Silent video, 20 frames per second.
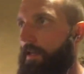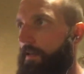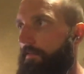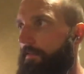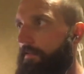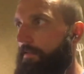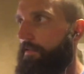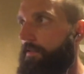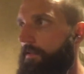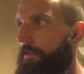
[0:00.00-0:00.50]

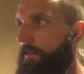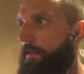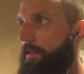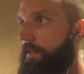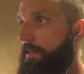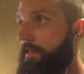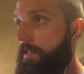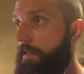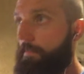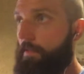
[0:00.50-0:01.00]
for
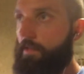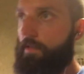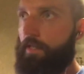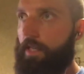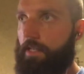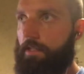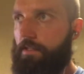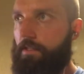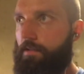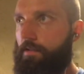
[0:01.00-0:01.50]
some of you
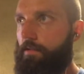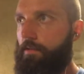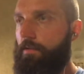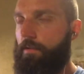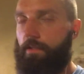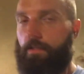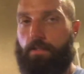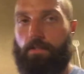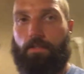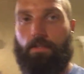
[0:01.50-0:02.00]
guys do
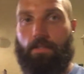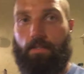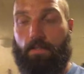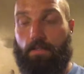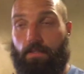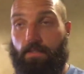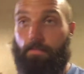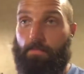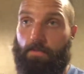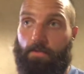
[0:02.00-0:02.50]
and
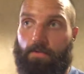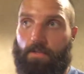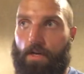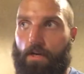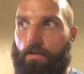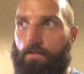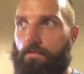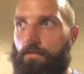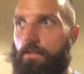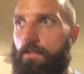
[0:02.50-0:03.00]
some of you
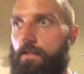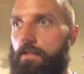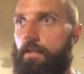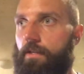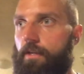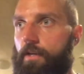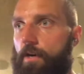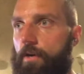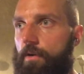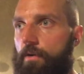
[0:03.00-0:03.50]
don't
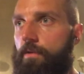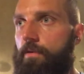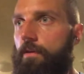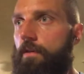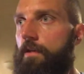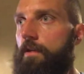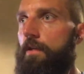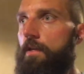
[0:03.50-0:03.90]
know,